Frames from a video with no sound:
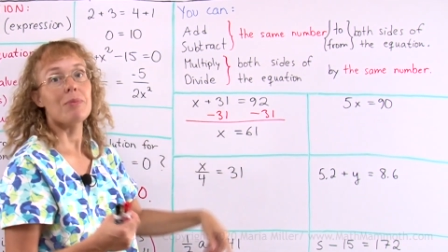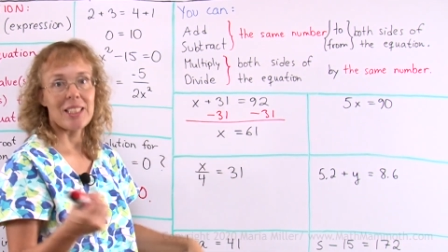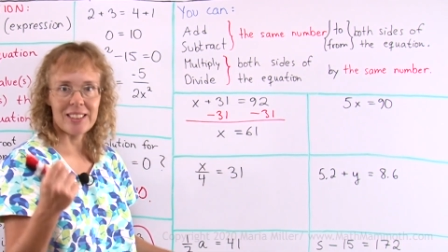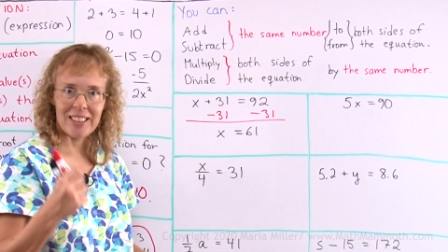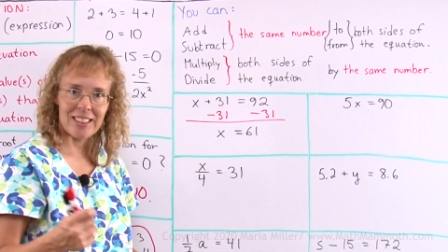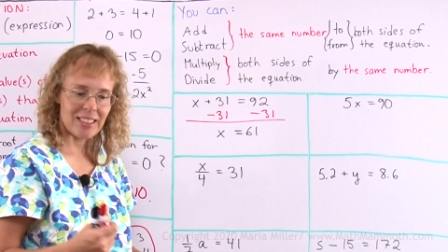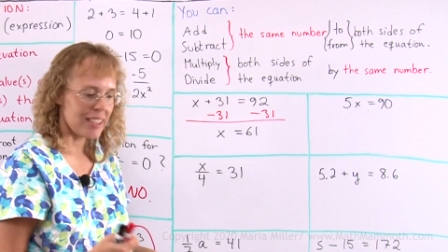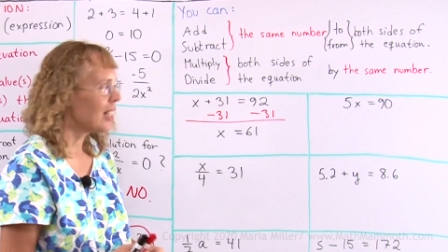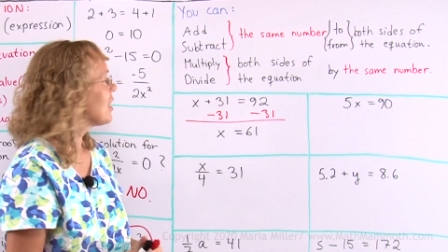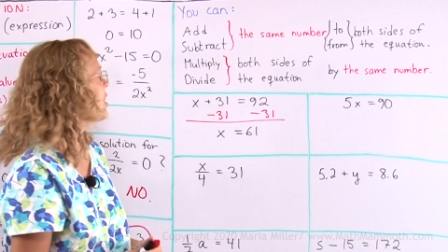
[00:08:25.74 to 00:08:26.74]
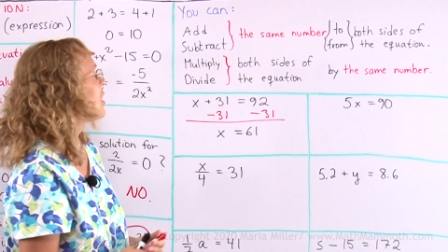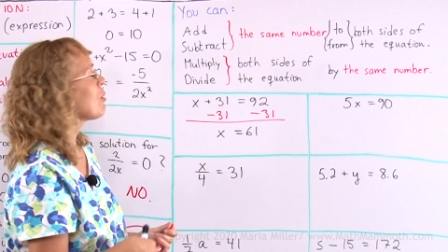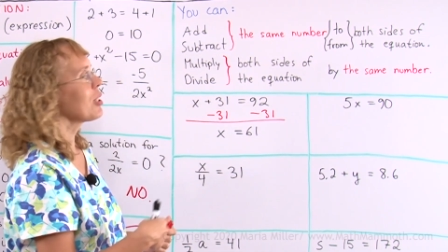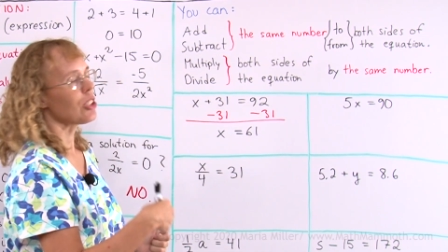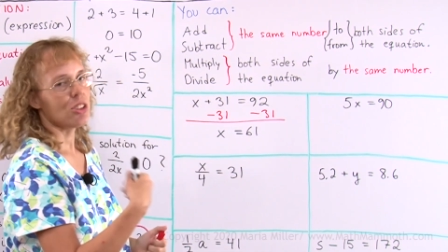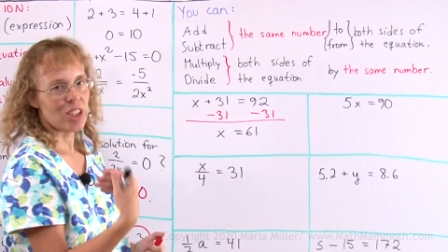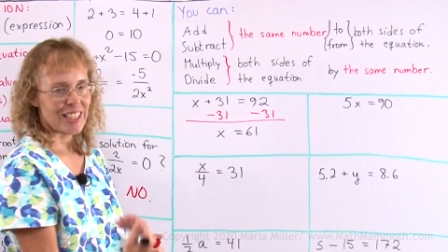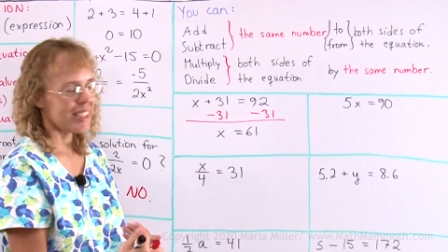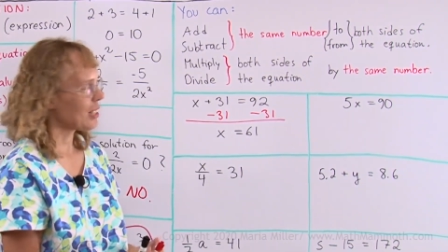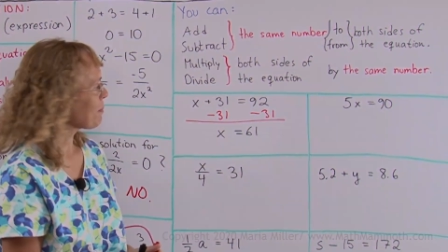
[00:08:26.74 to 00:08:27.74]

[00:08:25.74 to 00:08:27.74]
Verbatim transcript: Yes, it is. The equation checks.